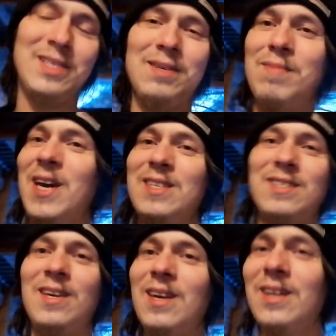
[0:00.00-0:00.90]
it's
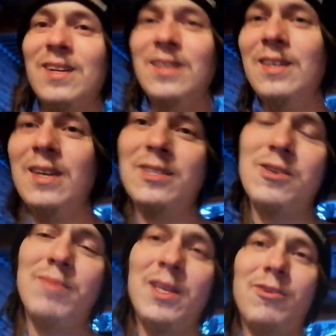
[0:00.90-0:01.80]
amazing, and
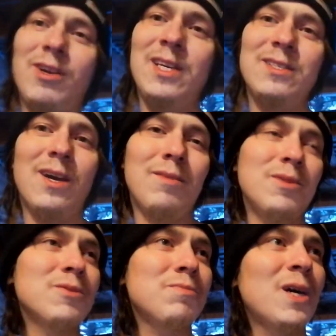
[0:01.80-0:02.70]
some other Lizzy
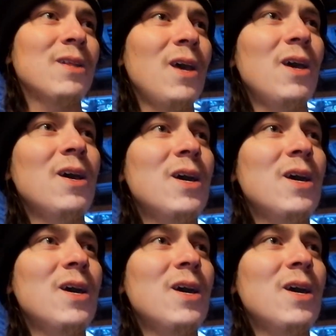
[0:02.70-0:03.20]
albums, but